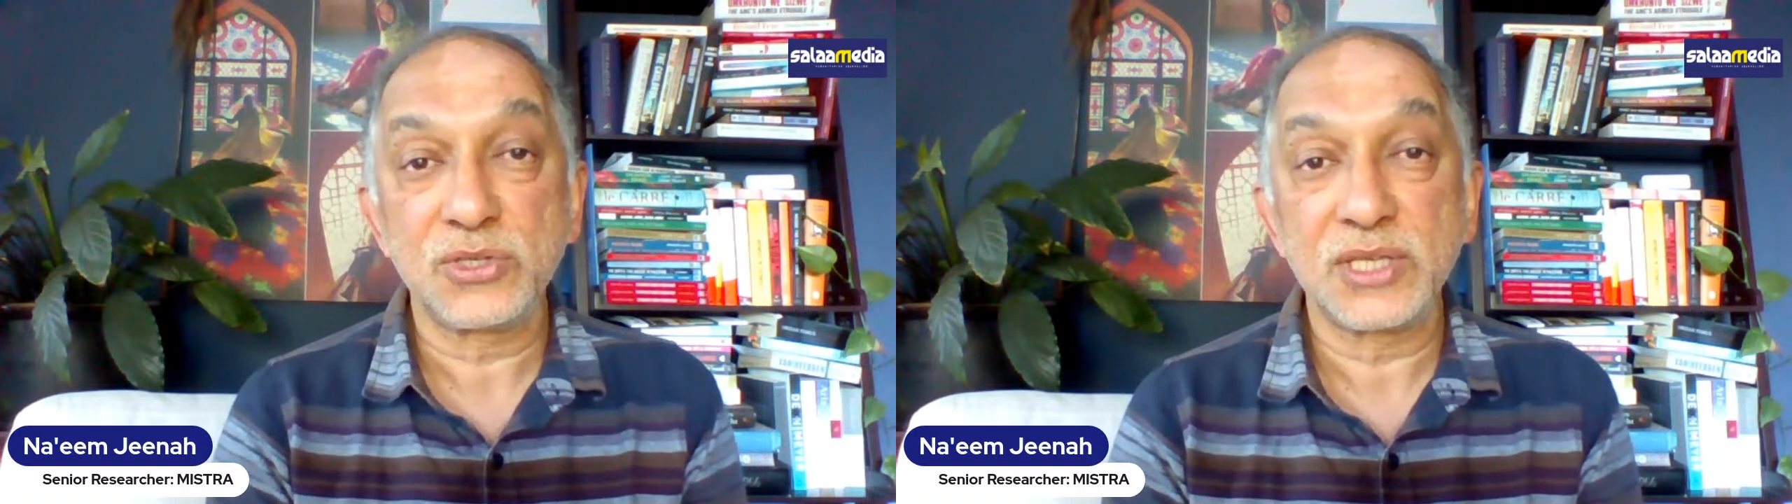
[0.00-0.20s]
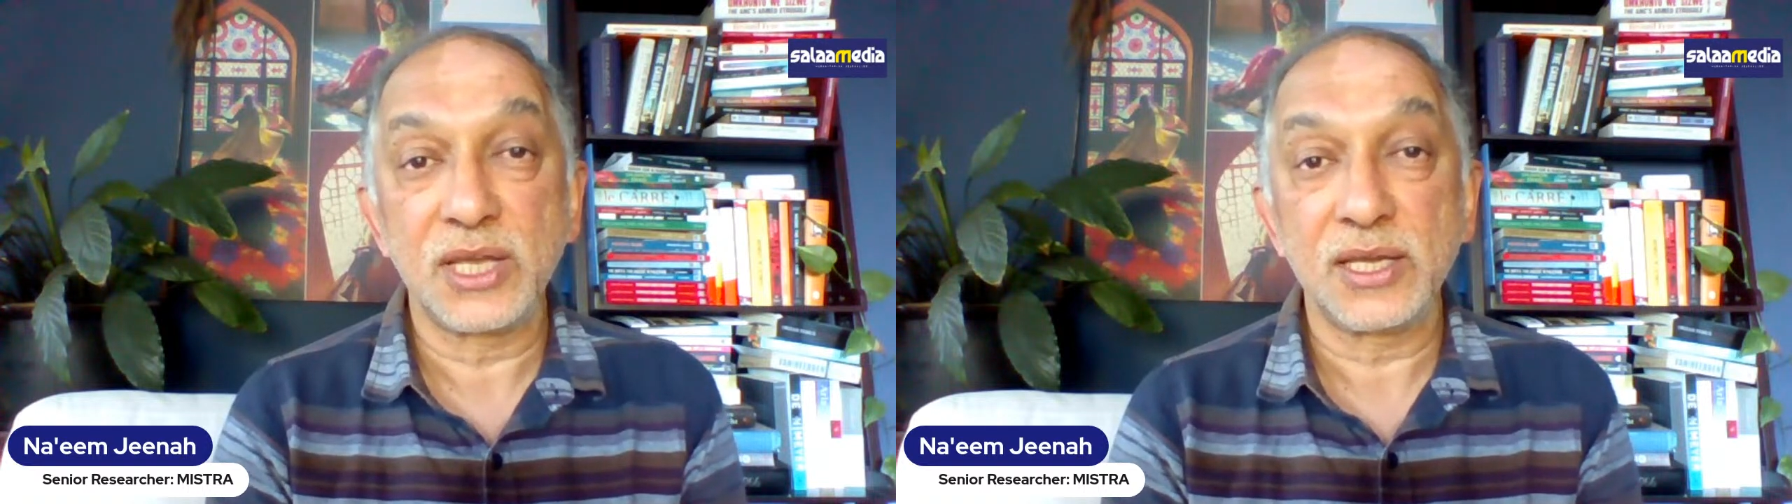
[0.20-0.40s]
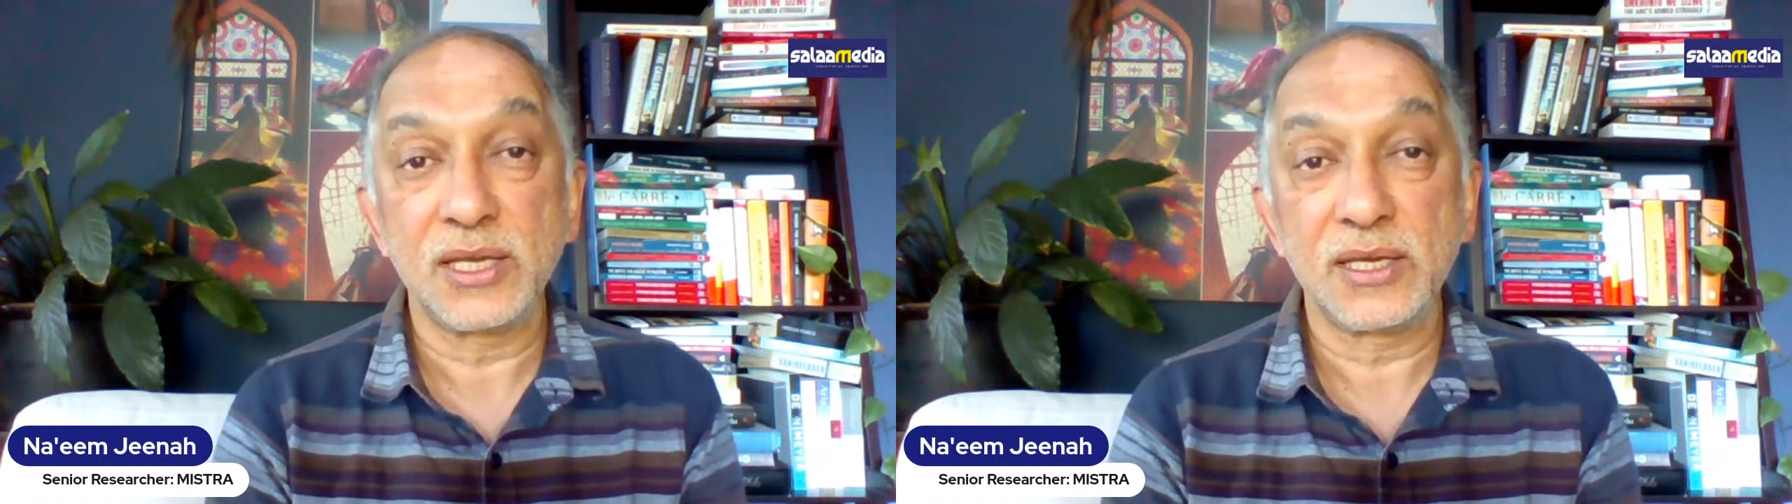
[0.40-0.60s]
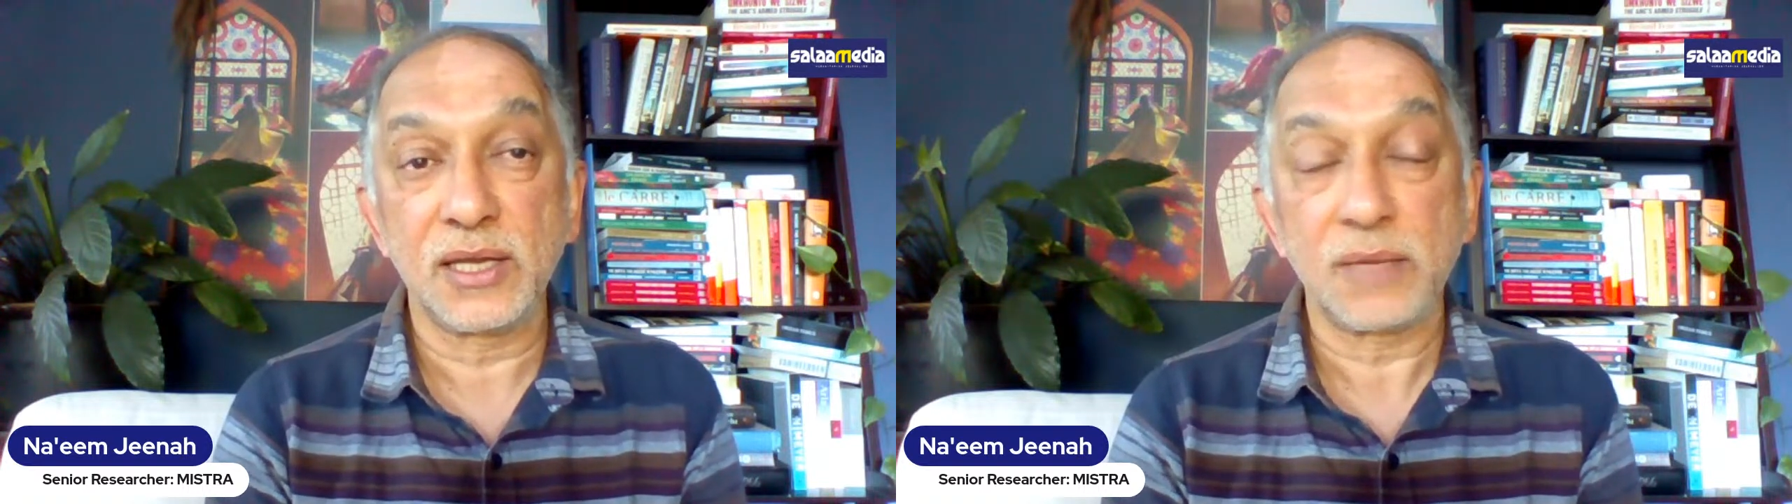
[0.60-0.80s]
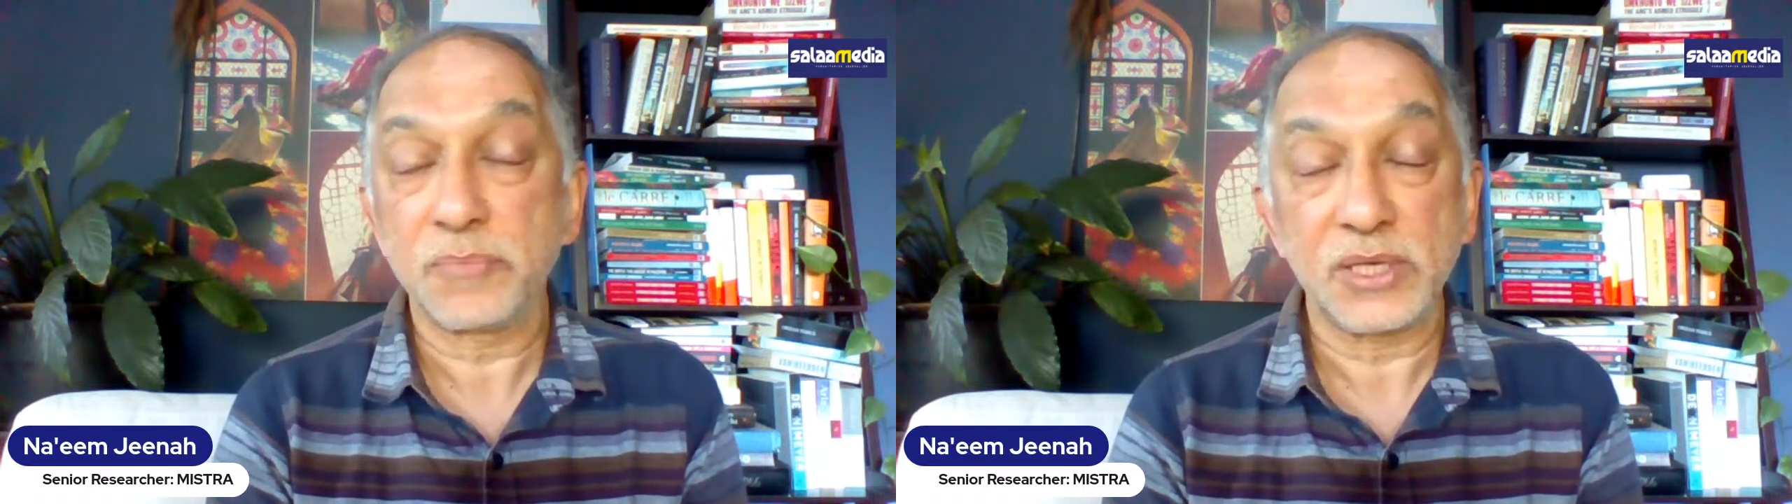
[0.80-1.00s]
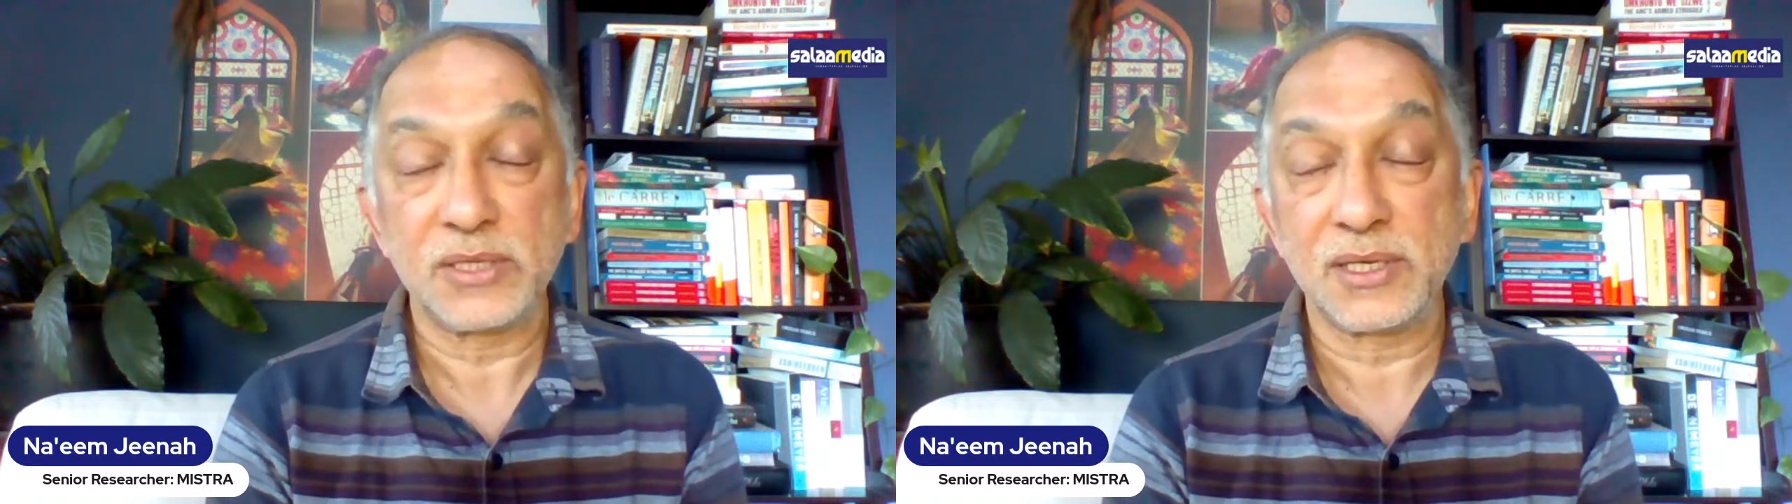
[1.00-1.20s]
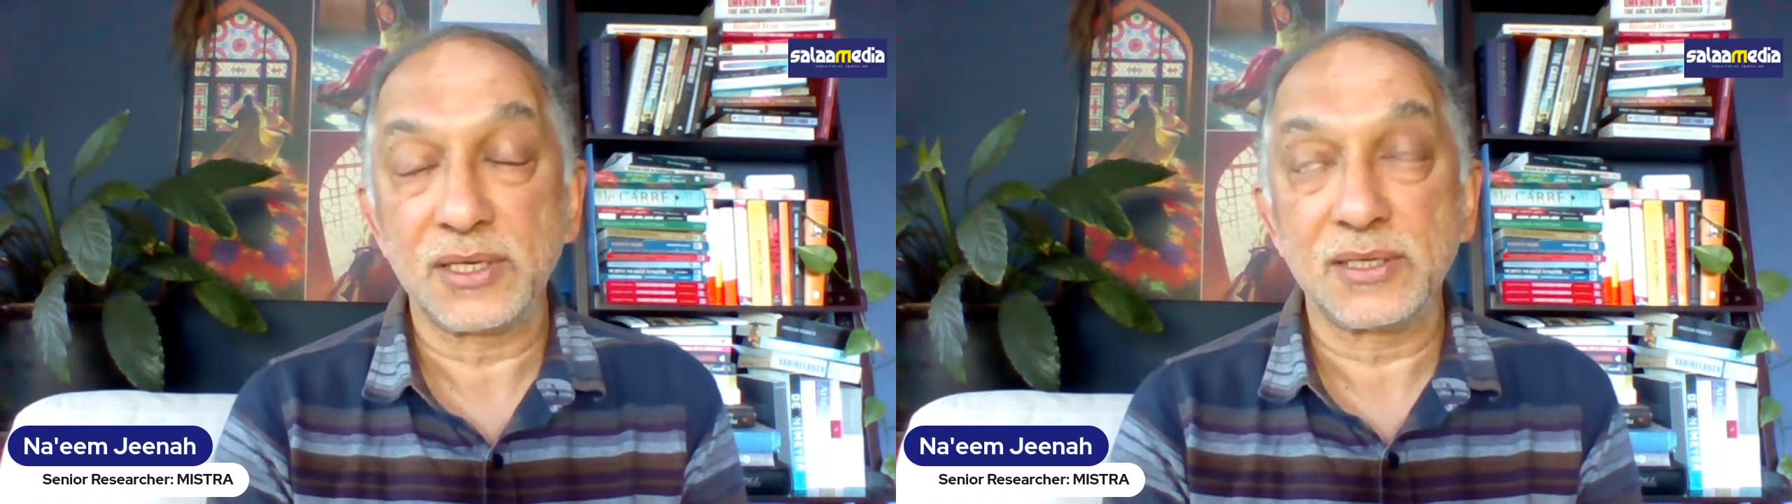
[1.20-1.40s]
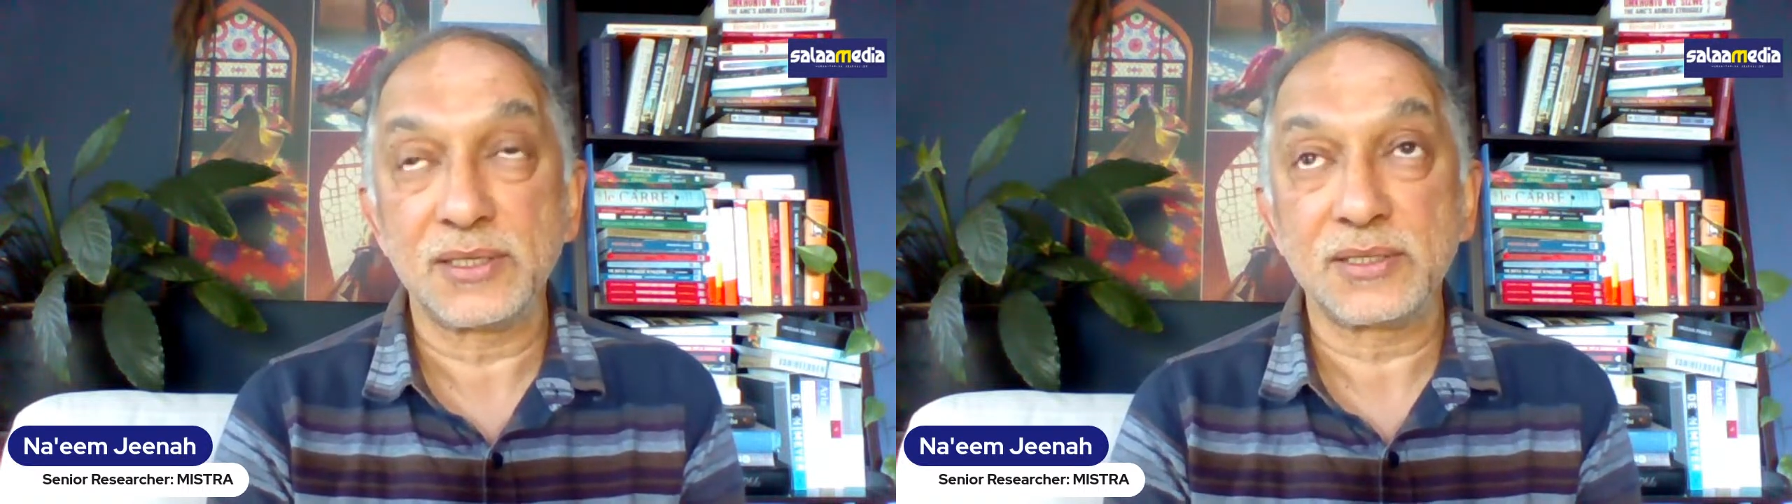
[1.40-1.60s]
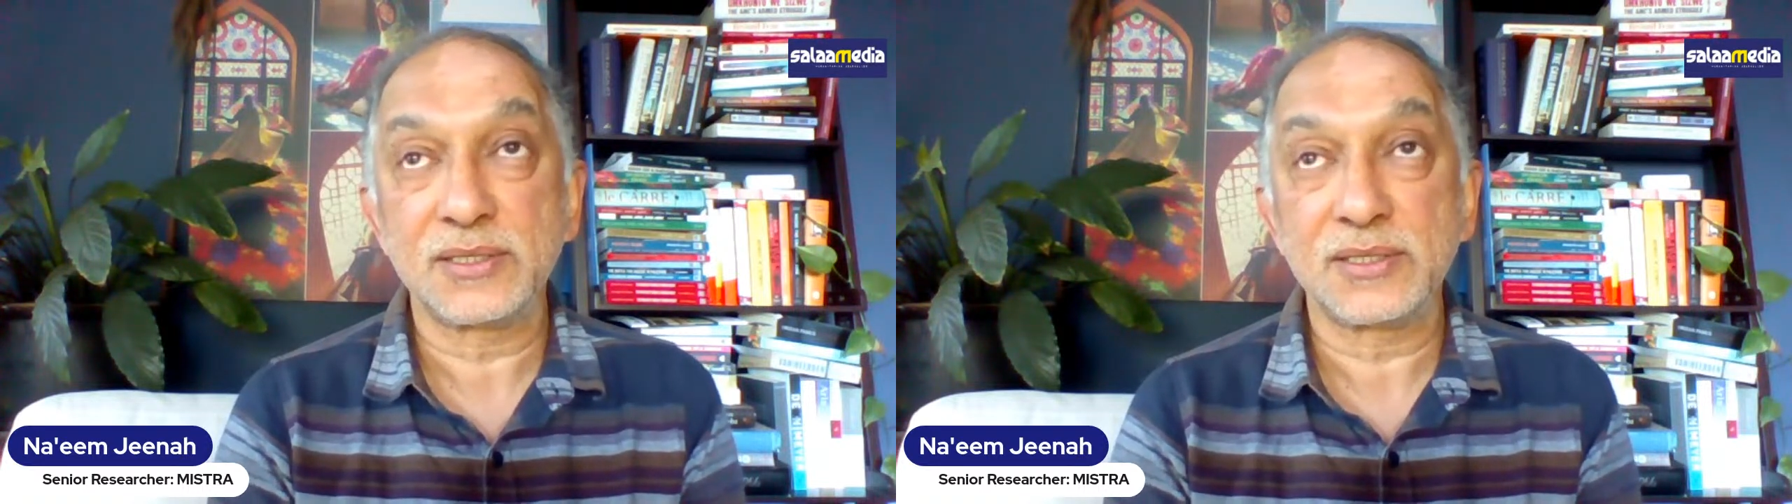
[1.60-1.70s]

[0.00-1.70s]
saying, the